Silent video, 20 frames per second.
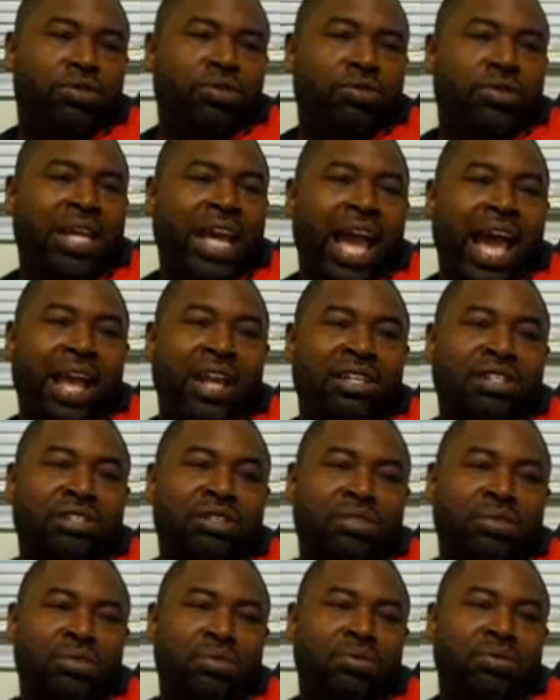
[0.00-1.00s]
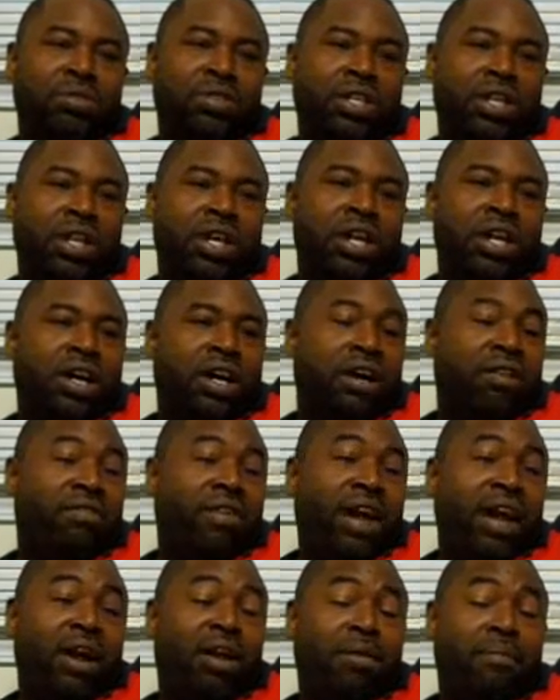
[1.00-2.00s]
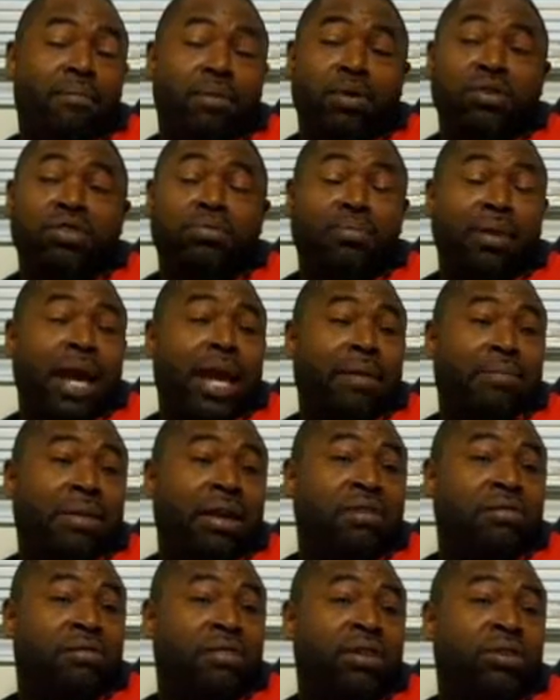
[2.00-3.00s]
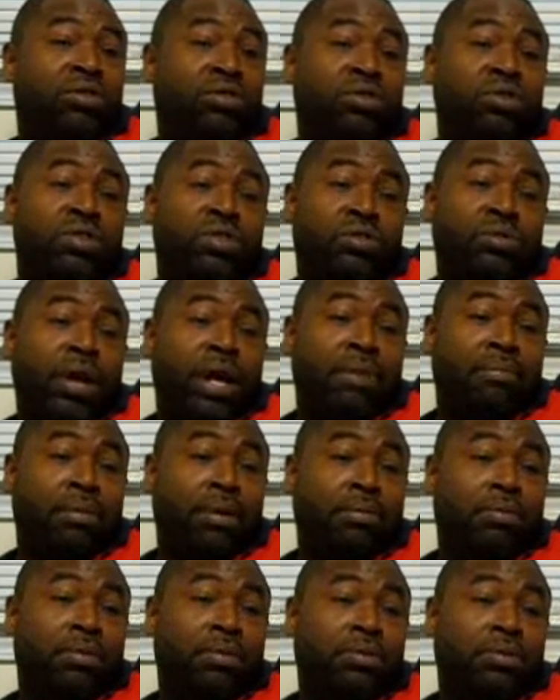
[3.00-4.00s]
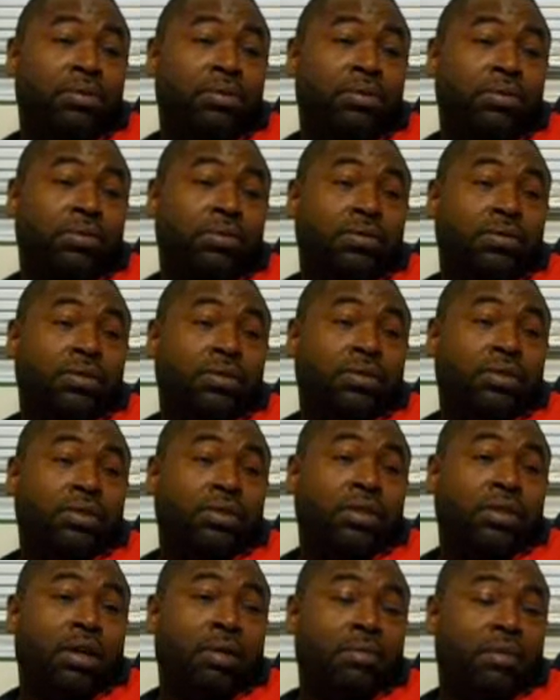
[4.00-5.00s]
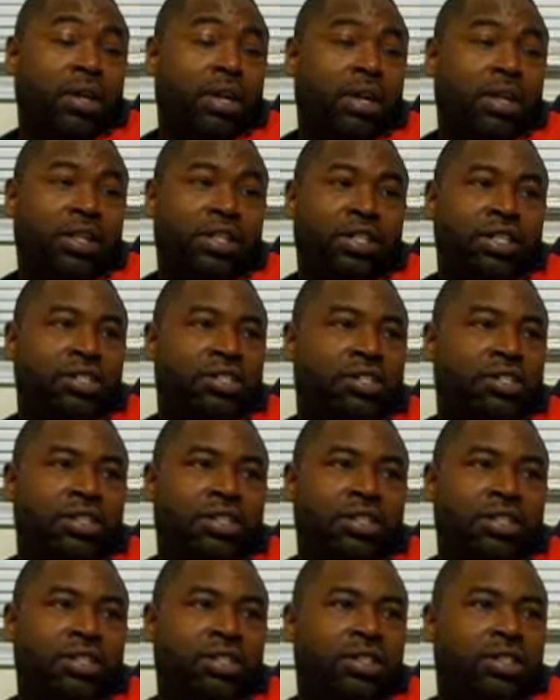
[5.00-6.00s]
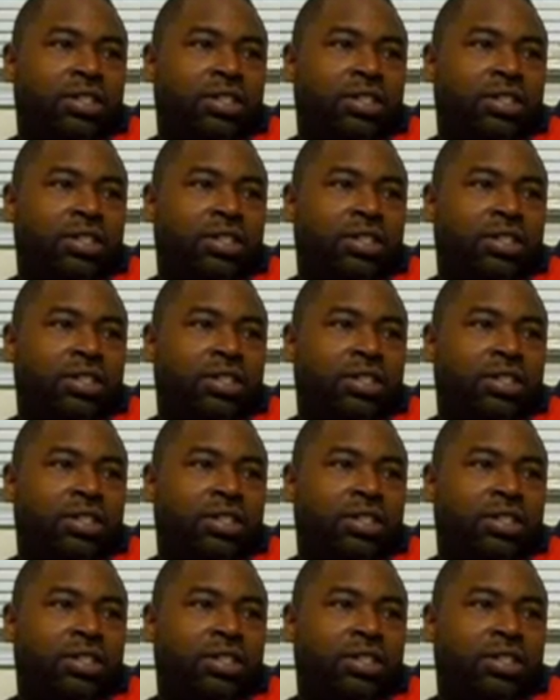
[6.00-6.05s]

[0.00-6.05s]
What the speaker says: to the attitudes of how most black men feel towards white people. I mean, just the